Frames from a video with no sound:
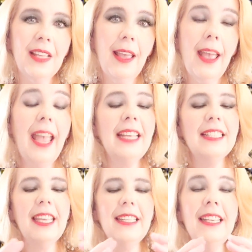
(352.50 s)
and
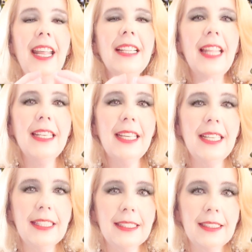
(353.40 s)
connect that
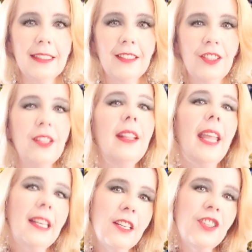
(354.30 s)
in to the
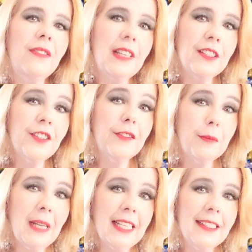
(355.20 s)
energy field of the
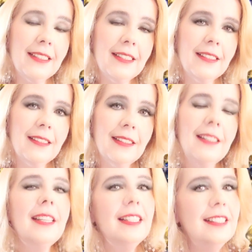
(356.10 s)
planet
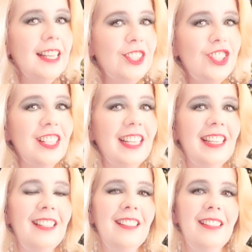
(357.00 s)
intentionally,
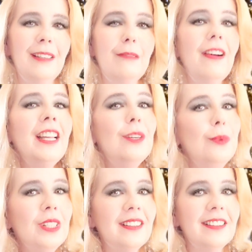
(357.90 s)
via
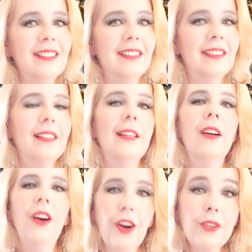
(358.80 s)
will, on